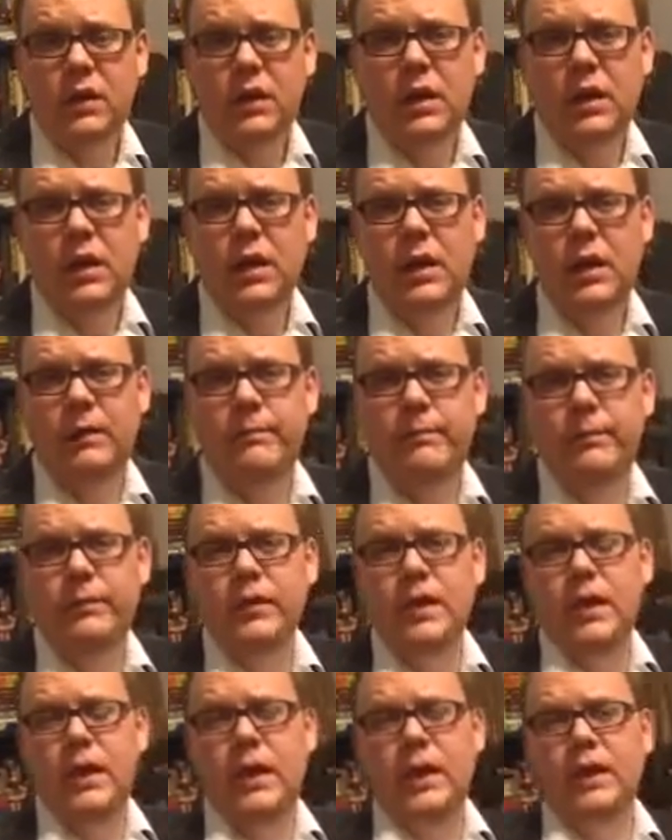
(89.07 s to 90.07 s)

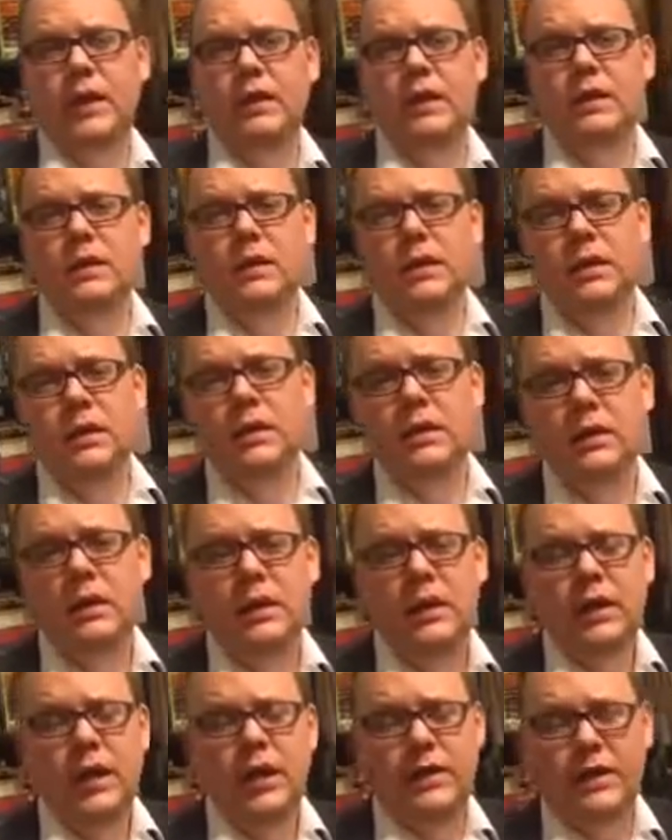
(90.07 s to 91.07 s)
and
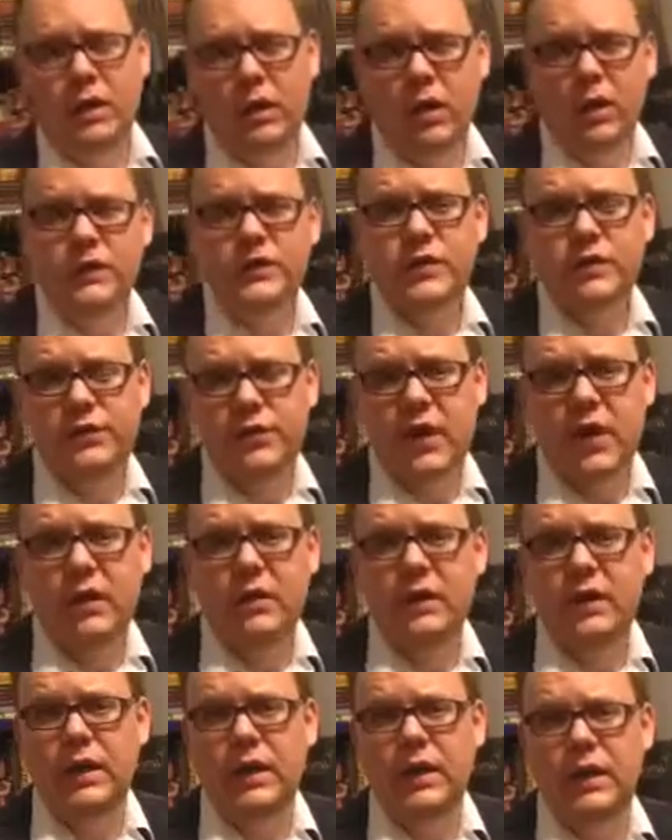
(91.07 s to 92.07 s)
they're also
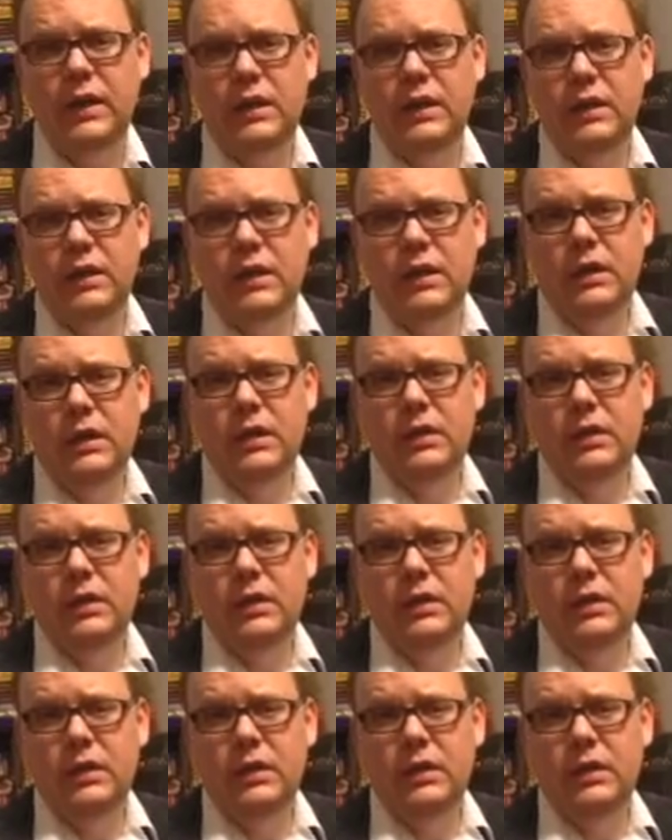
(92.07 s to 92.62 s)
found in